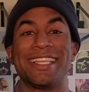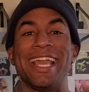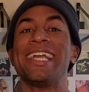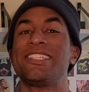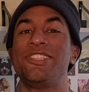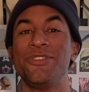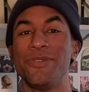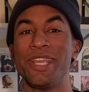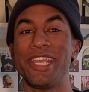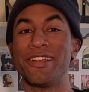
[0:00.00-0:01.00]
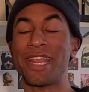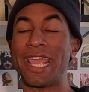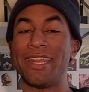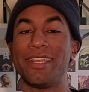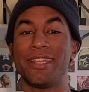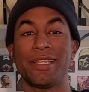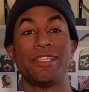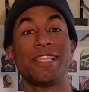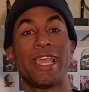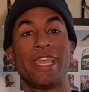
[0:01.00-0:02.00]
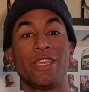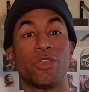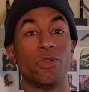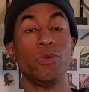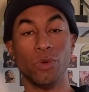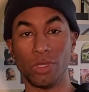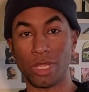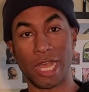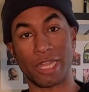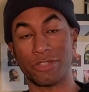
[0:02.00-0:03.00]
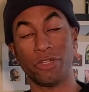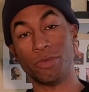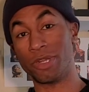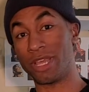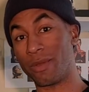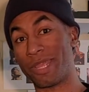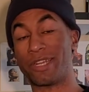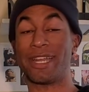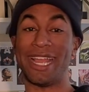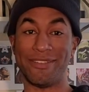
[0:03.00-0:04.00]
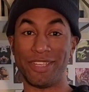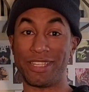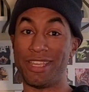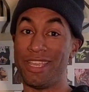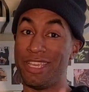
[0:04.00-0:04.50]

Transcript: Cat2 here, and it is a cool October that we are having.